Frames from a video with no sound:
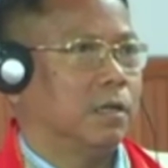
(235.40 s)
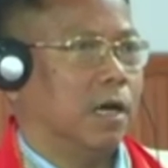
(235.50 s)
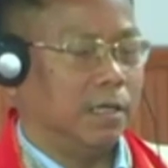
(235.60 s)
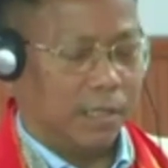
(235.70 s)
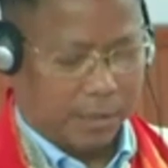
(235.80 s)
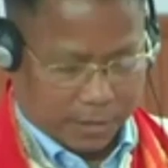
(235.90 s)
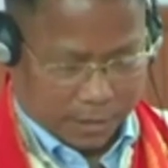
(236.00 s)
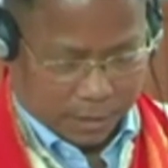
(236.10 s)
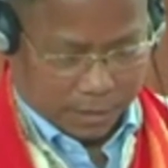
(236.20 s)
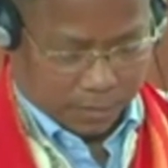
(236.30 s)
and it's
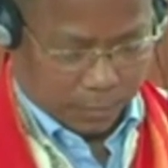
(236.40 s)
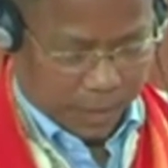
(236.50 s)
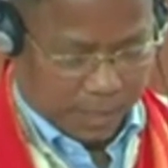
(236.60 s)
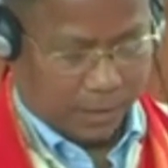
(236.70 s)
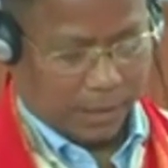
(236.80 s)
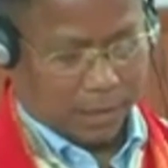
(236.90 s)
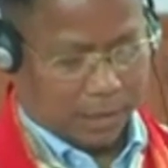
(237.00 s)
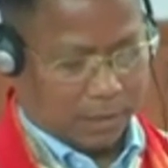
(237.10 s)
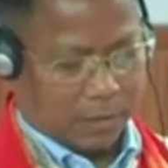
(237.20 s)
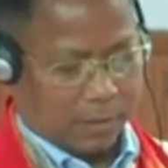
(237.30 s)
very,
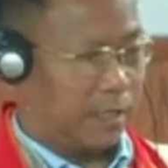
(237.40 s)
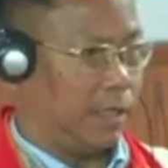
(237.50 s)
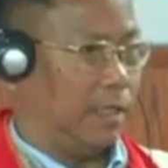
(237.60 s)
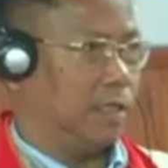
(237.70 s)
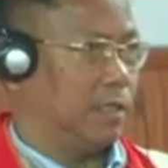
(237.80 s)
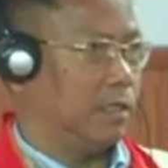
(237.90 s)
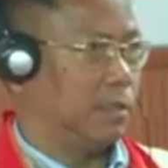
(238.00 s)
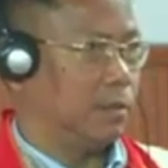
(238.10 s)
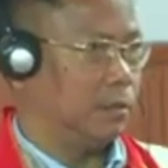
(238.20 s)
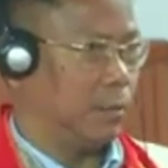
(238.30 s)
very
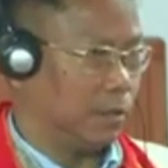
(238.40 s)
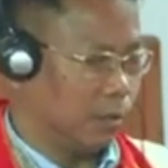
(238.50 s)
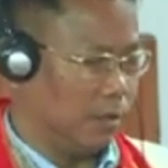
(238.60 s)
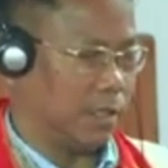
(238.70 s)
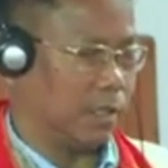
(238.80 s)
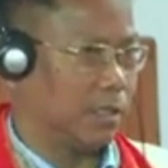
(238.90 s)
peculiar